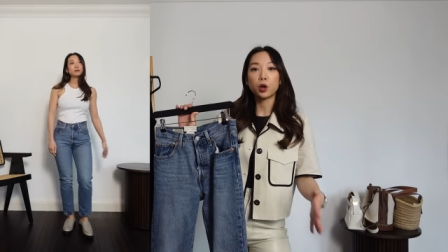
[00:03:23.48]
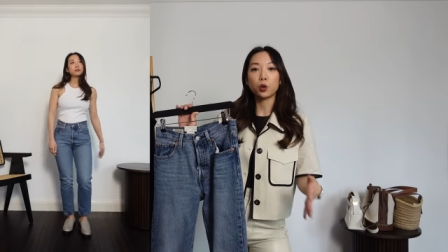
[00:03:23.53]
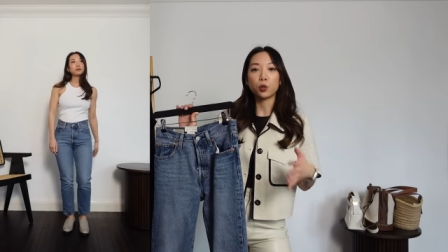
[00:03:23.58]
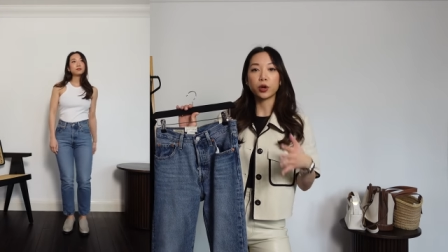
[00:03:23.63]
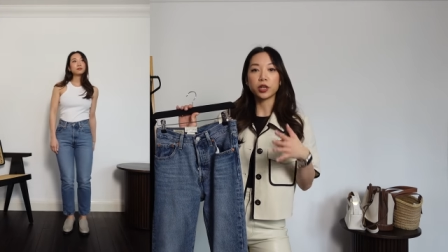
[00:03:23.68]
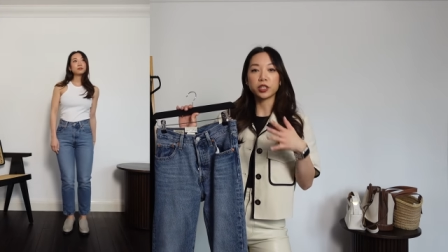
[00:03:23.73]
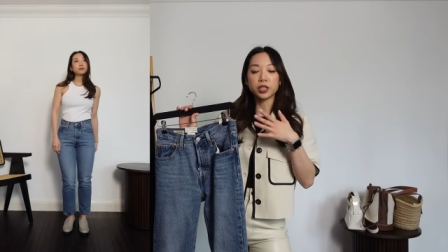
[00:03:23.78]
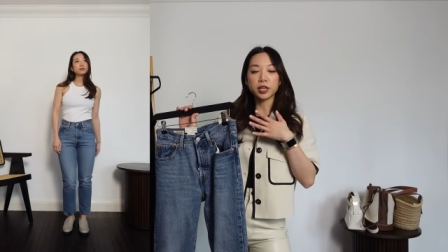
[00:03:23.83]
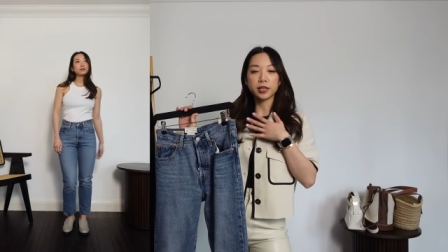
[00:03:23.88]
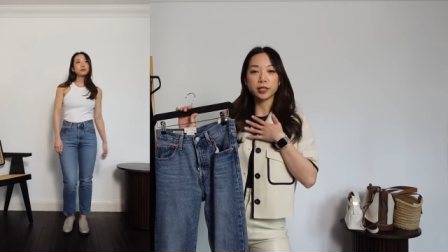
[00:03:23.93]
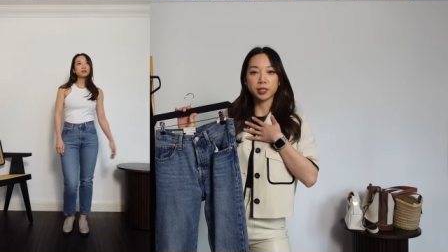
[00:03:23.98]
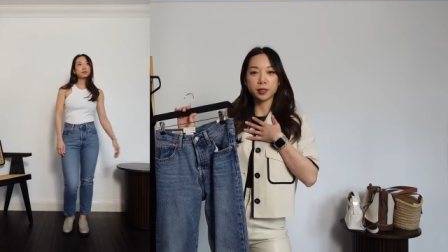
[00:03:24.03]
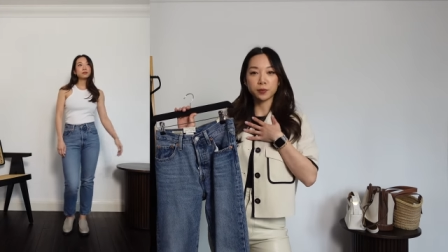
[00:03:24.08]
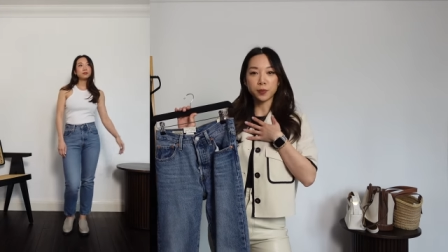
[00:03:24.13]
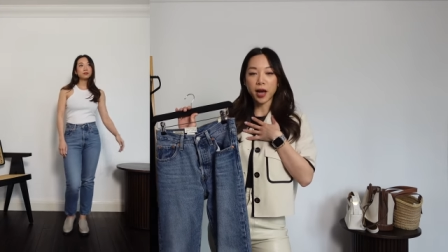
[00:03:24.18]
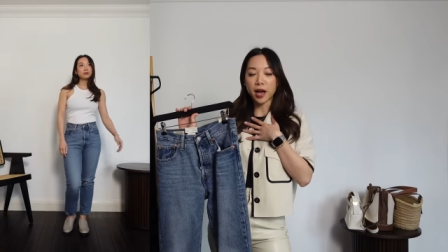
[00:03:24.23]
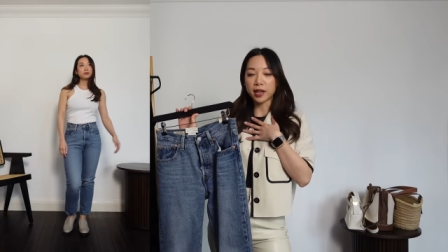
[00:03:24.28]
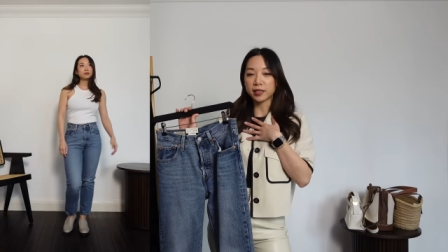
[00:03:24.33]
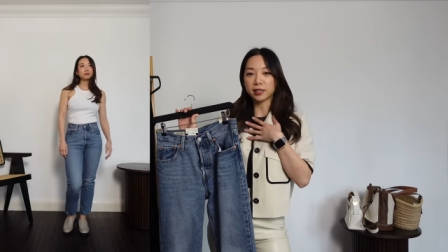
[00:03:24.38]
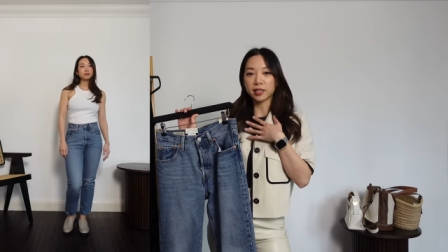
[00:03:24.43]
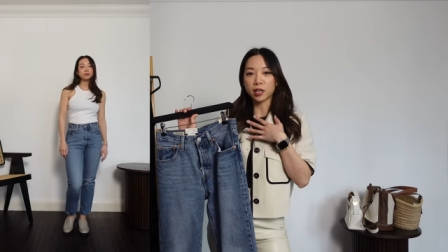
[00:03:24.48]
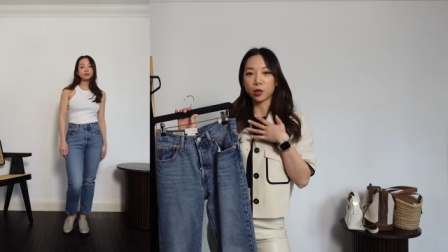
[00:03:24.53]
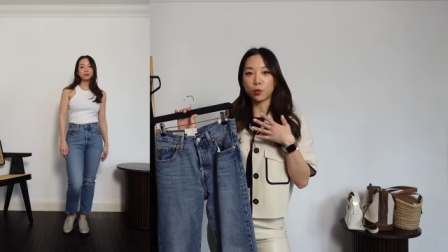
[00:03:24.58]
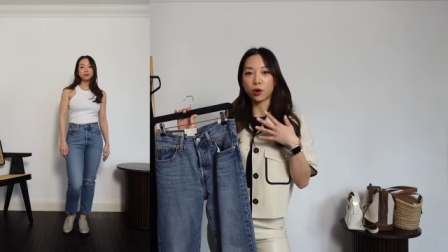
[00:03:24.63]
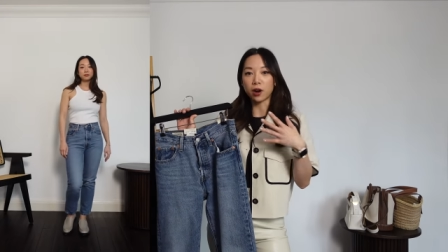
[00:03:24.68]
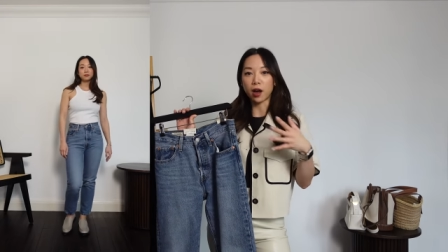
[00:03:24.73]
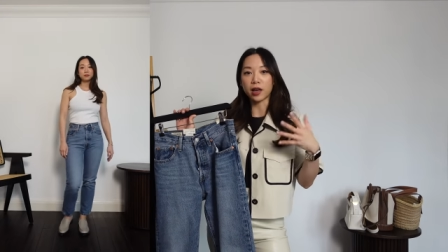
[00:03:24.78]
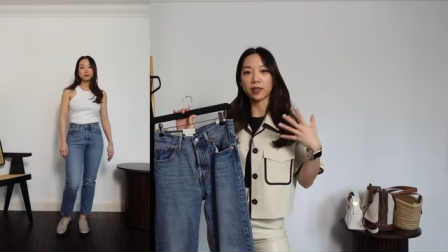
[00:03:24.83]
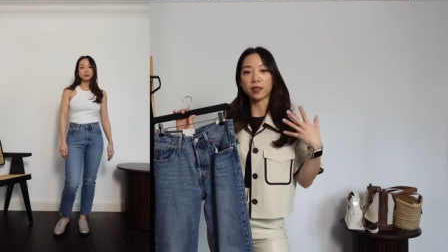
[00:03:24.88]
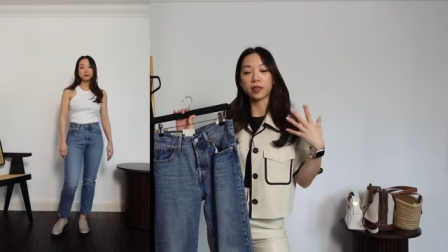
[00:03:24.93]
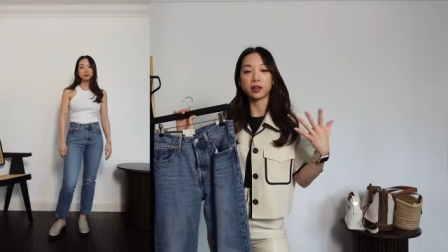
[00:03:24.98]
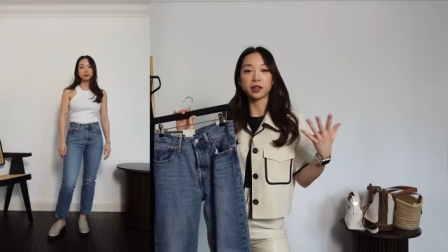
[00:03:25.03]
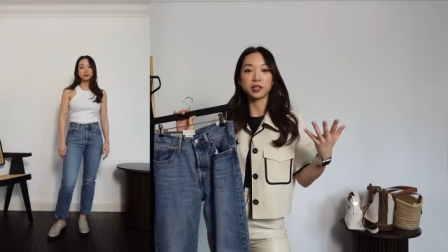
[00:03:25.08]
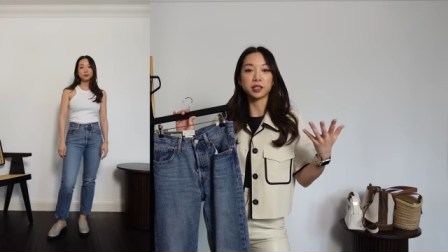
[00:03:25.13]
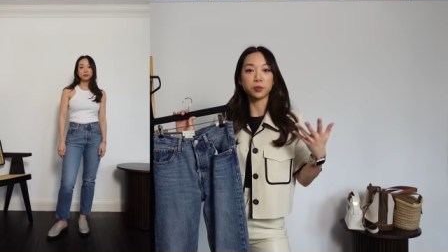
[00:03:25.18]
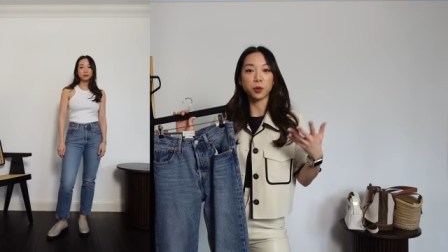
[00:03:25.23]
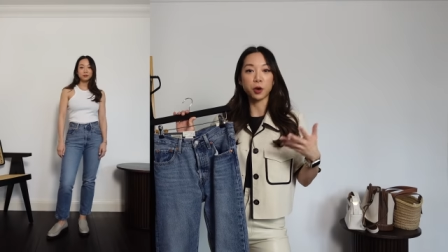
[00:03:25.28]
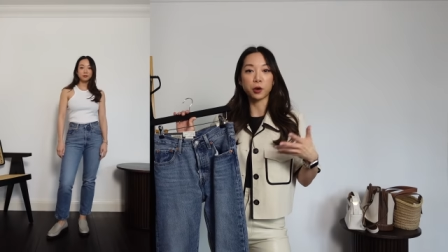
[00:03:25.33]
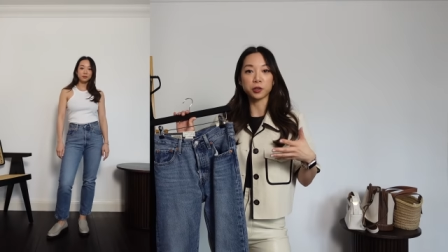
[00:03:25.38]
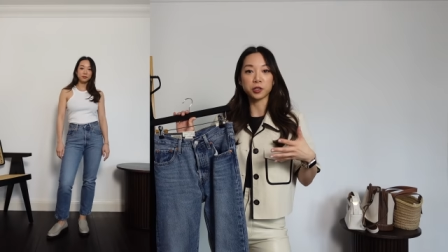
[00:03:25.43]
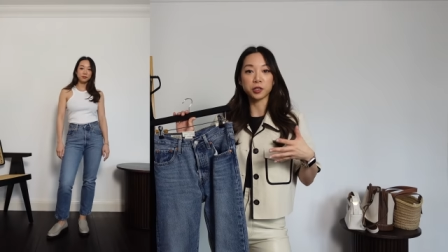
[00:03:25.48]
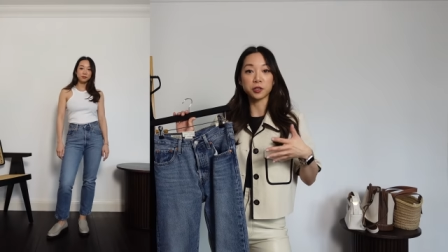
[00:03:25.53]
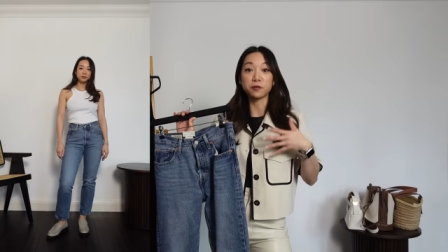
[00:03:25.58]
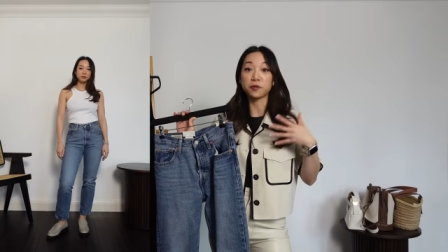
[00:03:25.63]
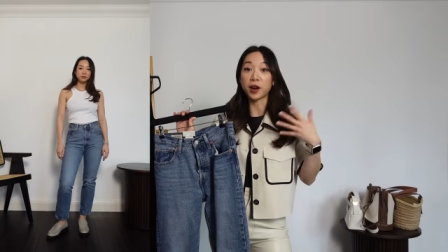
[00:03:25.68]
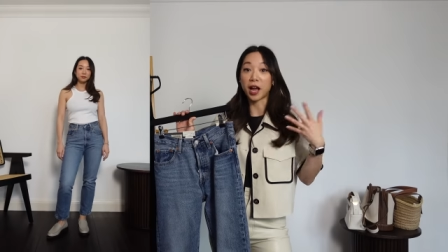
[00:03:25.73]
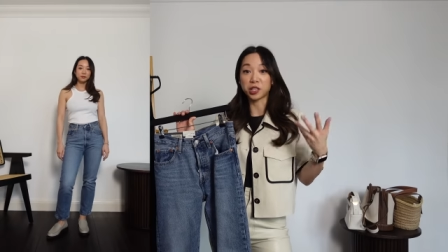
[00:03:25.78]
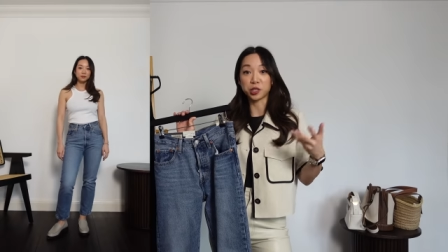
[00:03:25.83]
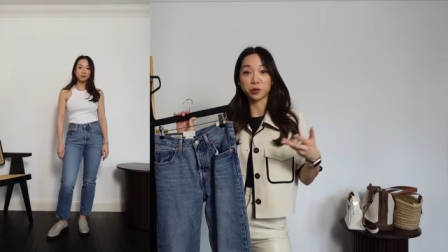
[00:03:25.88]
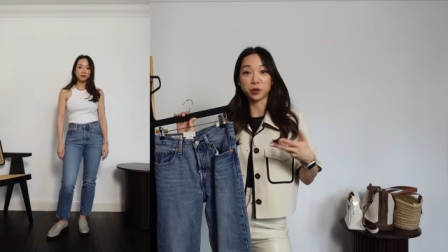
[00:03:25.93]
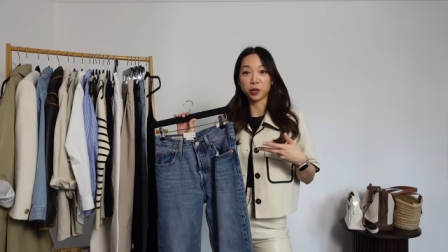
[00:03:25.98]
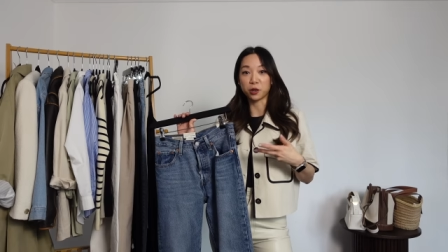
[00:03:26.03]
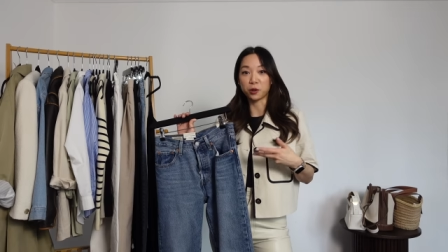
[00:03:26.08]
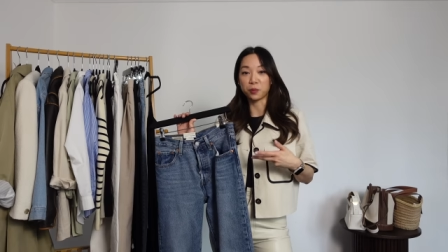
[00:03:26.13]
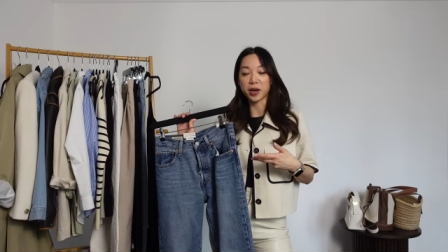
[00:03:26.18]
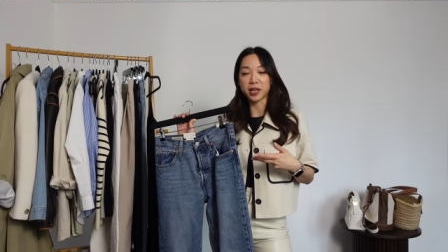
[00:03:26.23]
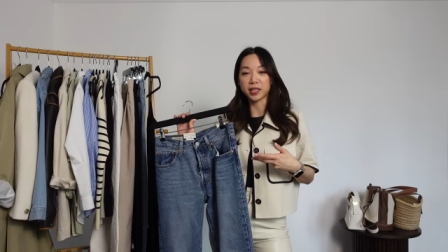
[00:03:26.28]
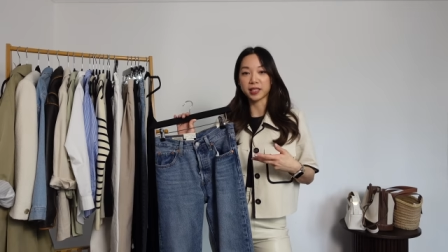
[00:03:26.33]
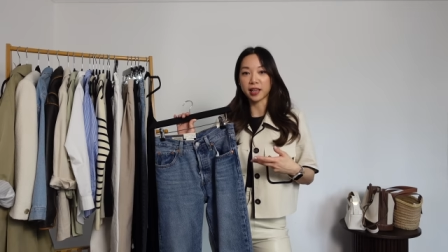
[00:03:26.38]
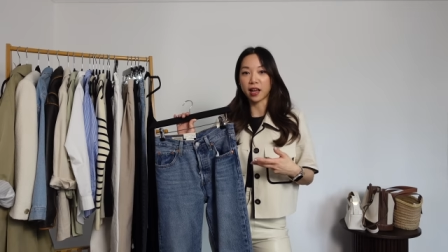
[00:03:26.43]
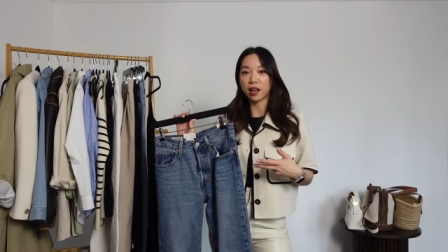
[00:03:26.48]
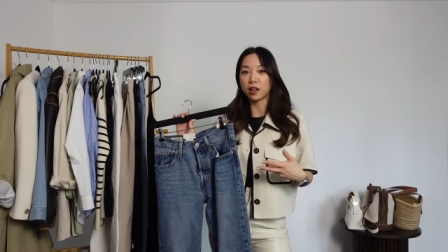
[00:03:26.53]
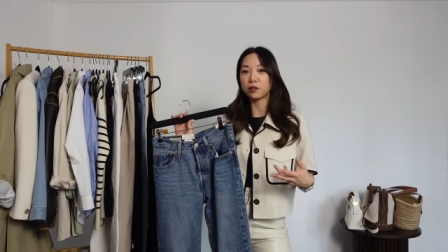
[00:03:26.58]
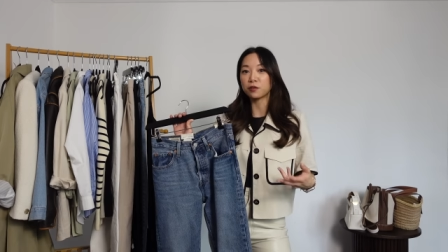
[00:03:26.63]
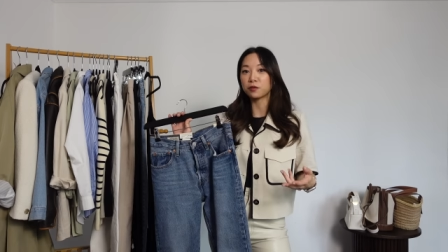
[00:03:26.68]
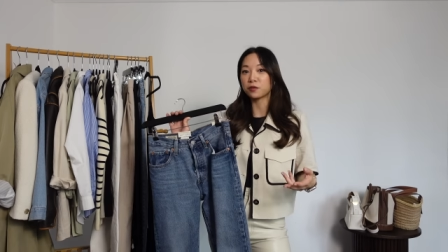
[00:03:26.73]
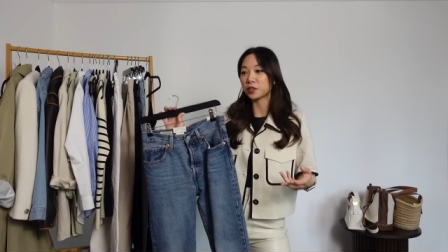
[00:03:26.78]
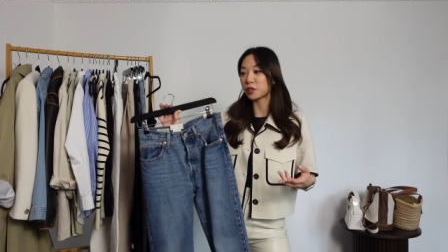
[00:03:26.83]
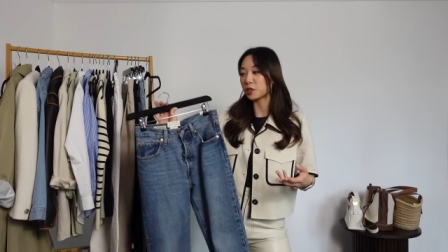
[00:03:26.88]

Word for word: which is personally what I think is most flattering on myself.